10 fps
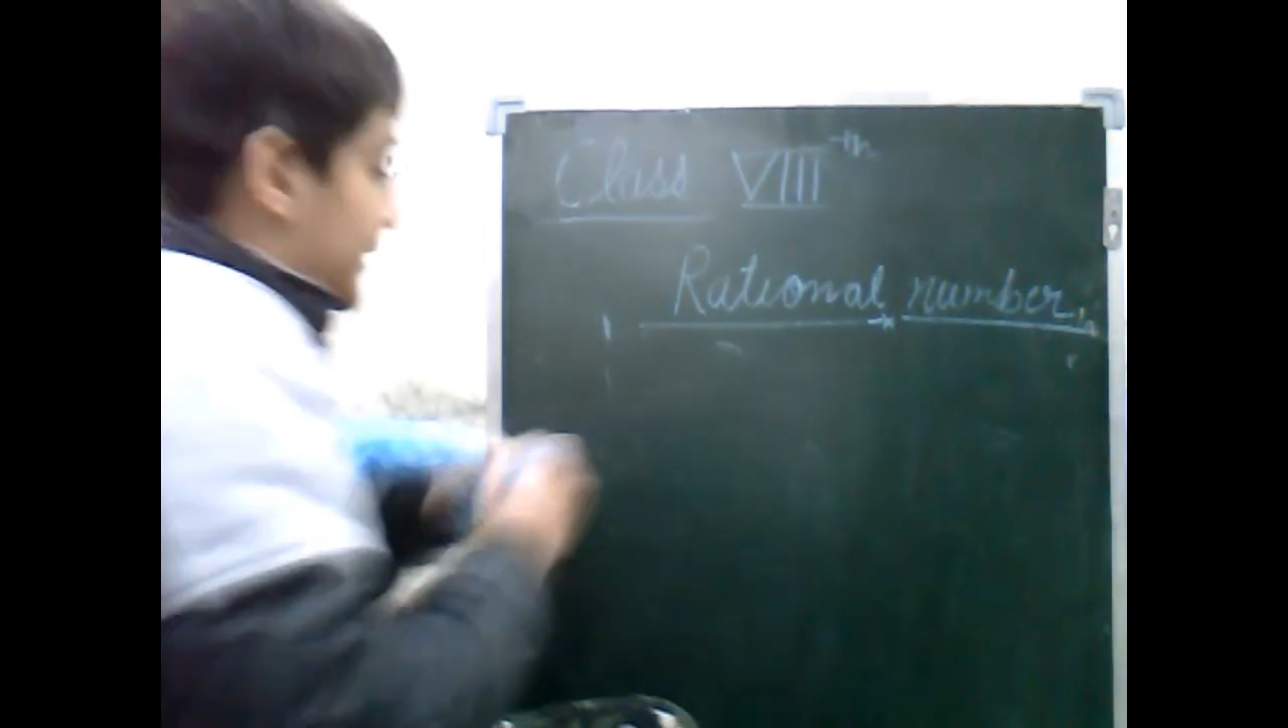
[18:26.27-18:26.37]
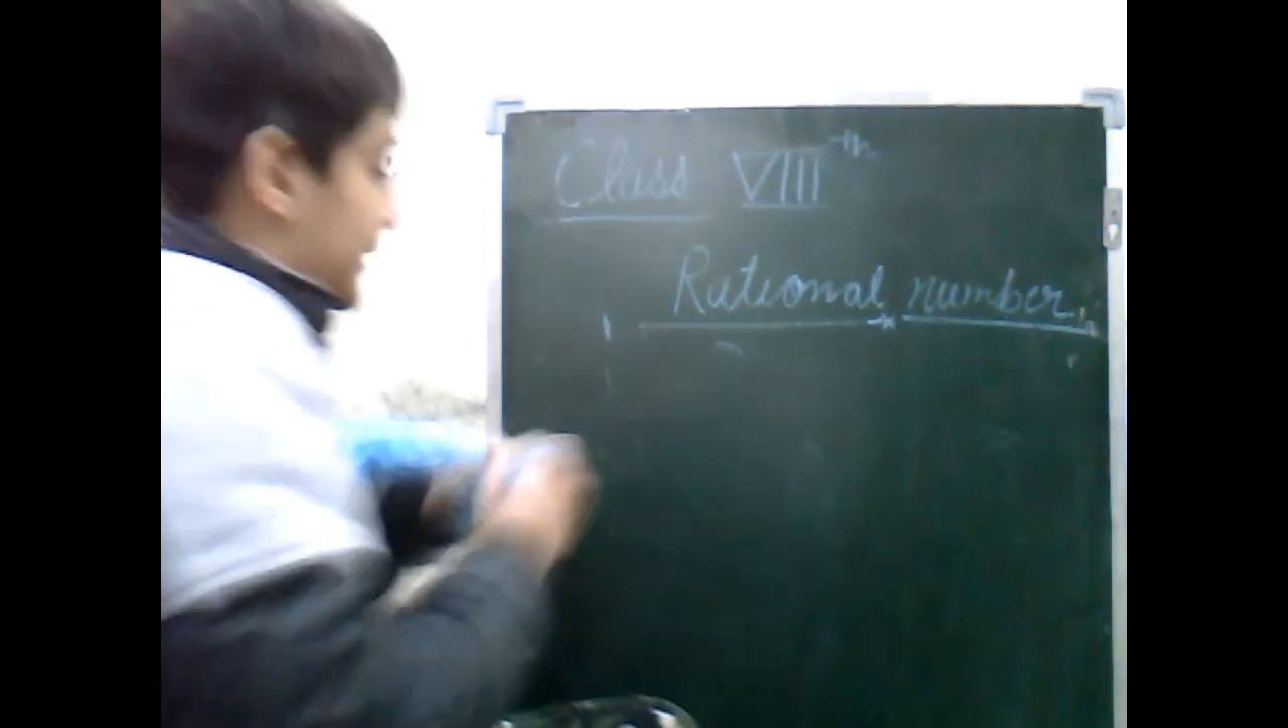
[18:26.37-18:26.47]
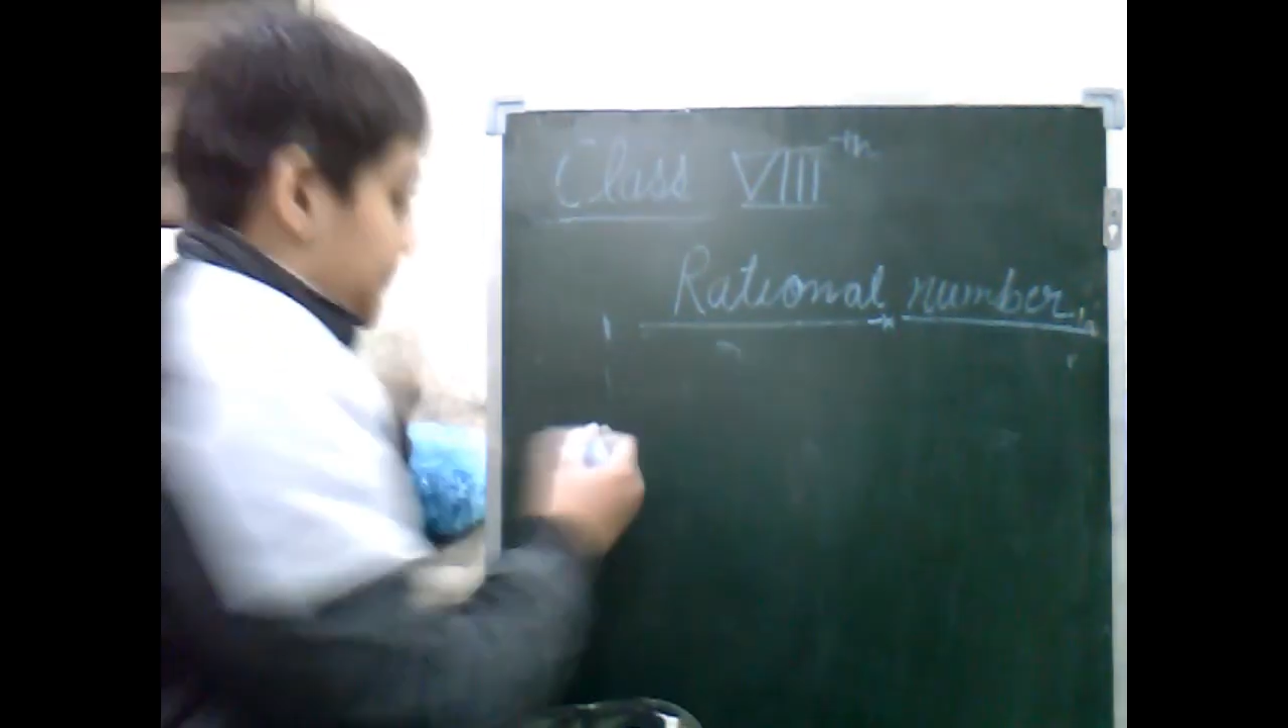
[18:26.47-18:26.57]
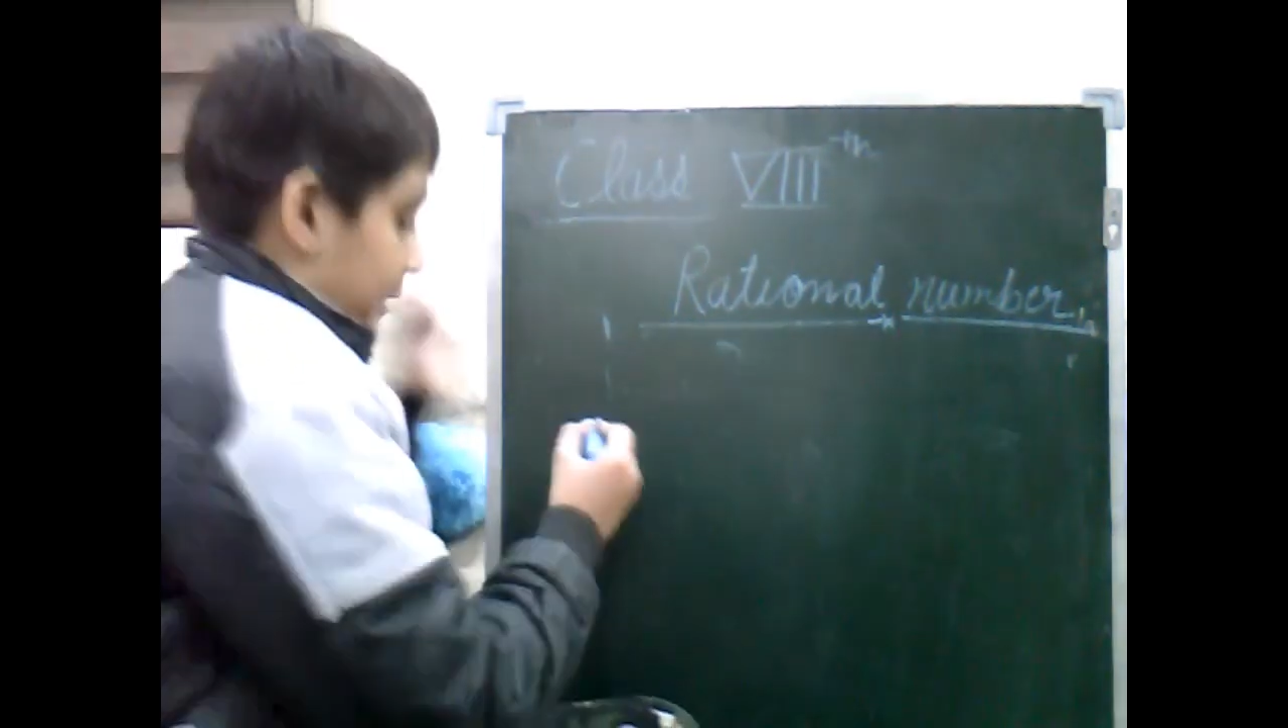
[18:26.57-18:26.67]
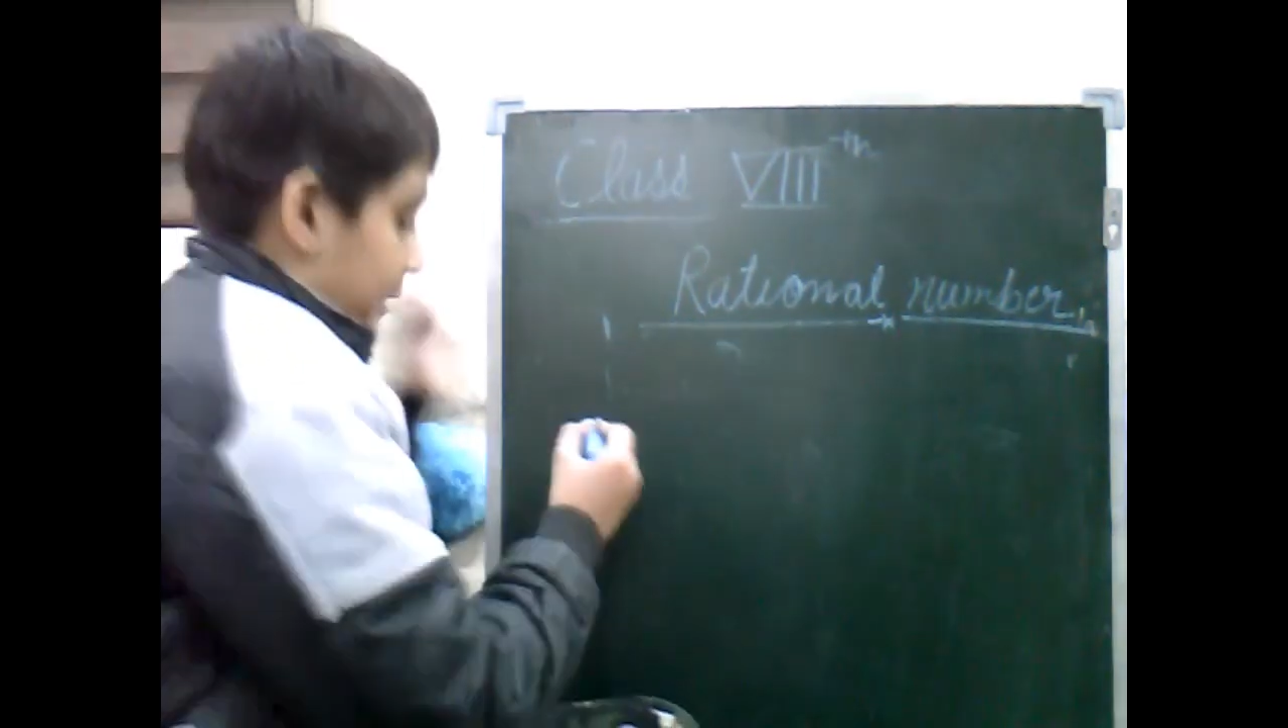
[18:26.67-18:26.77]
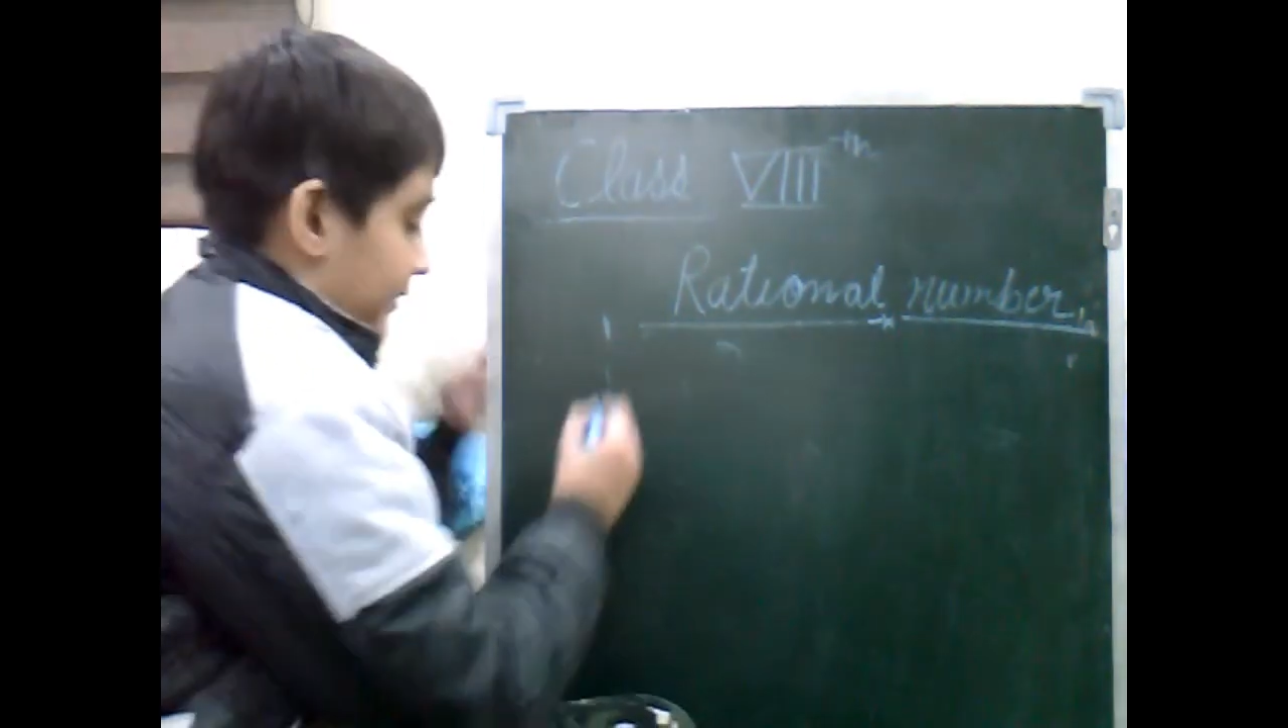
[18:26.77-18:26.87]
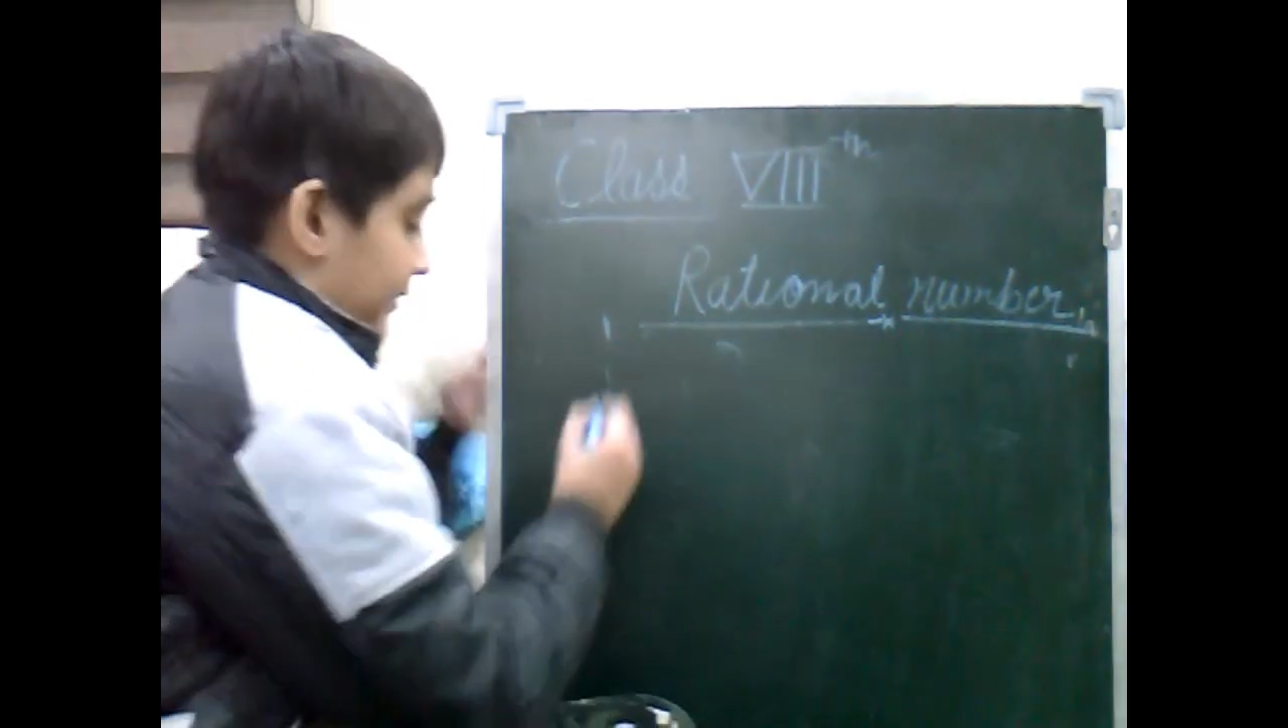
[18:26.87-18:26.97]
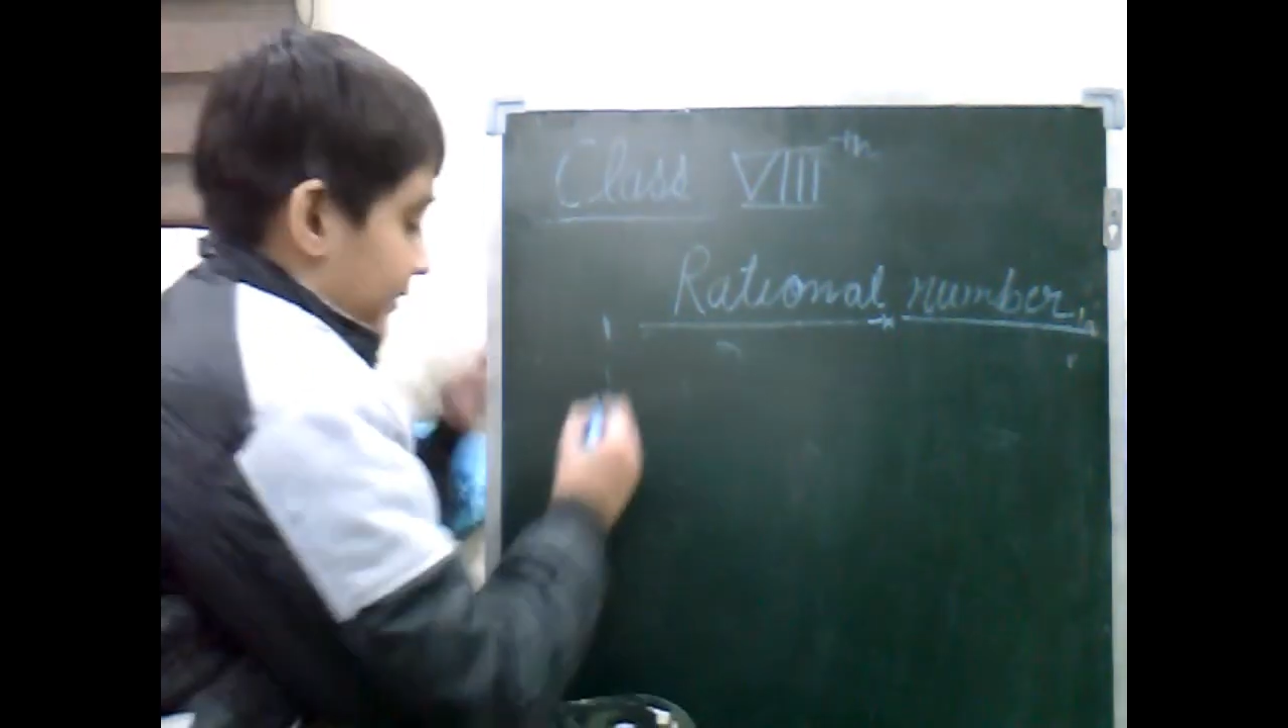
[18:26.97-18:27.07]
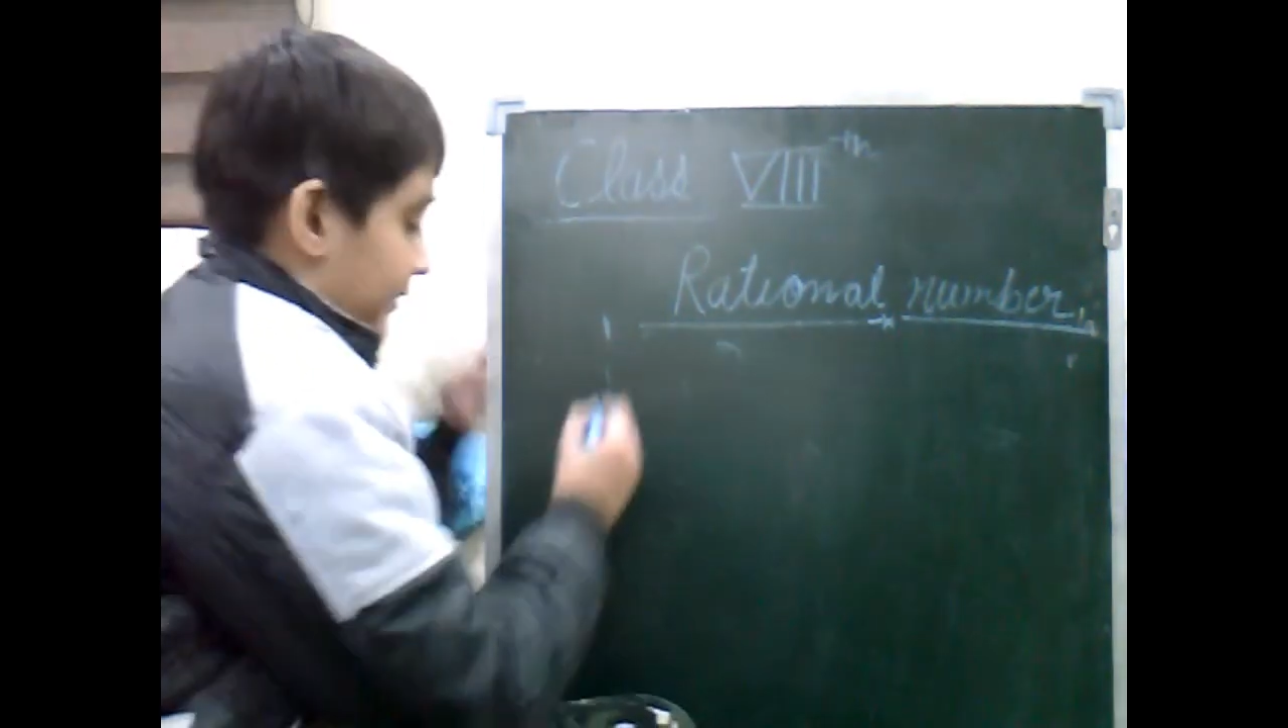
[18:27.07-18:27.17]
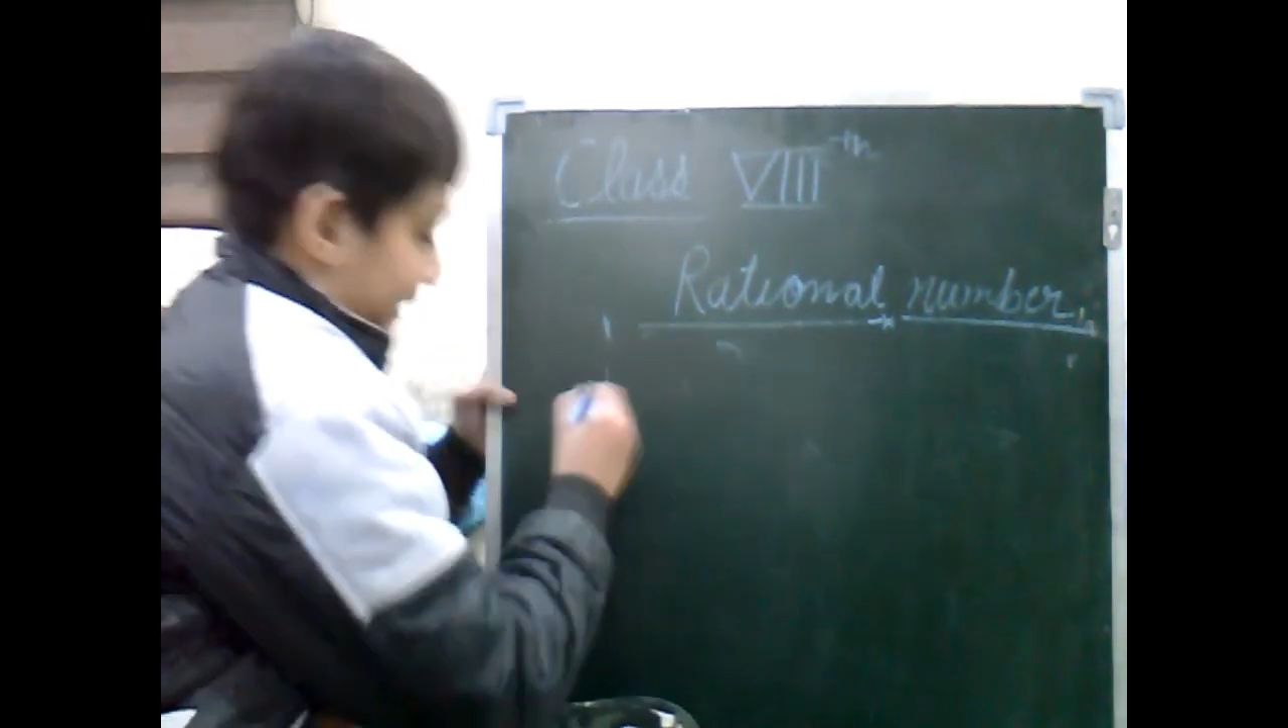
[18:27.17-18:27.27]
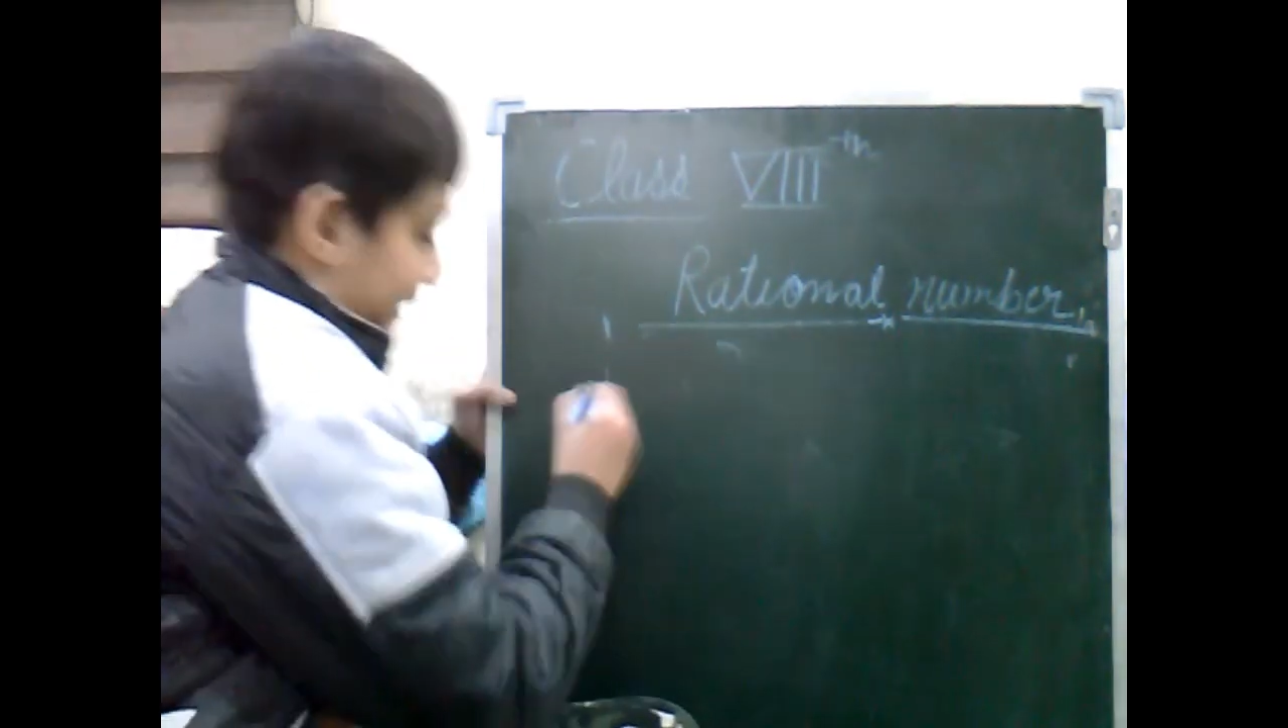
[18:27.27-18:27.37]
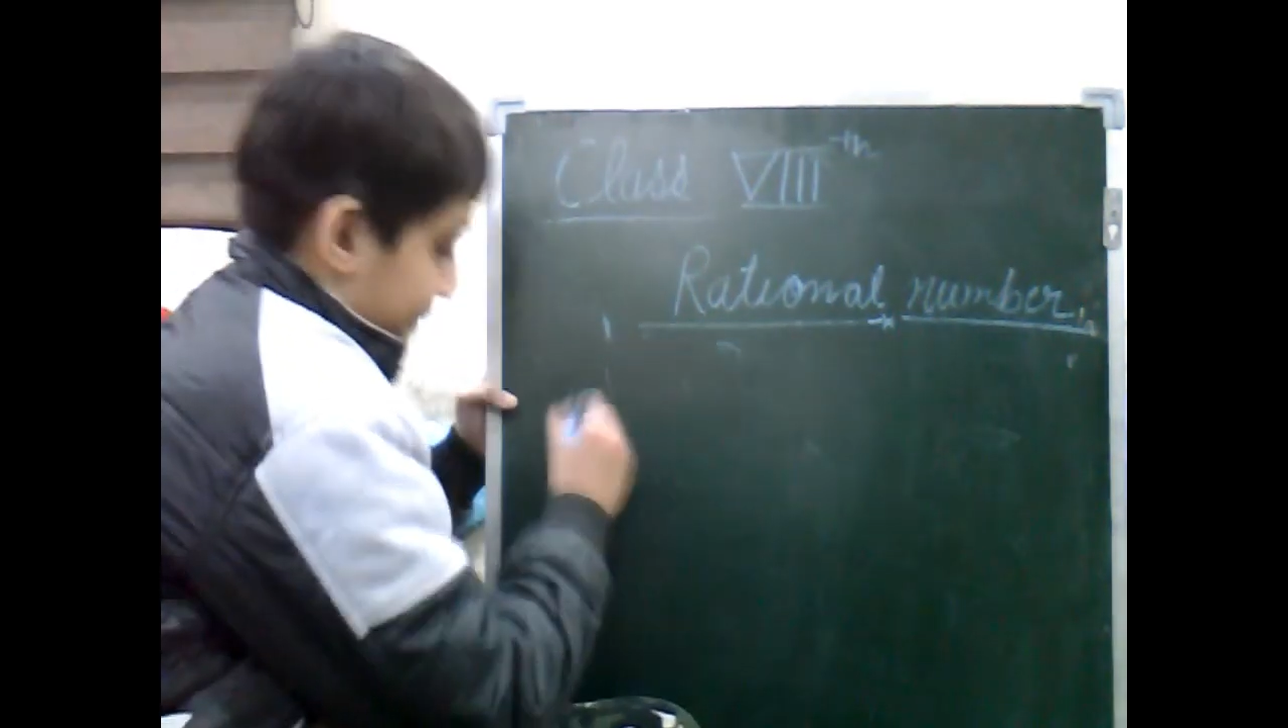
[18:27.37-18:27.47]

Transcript: variables.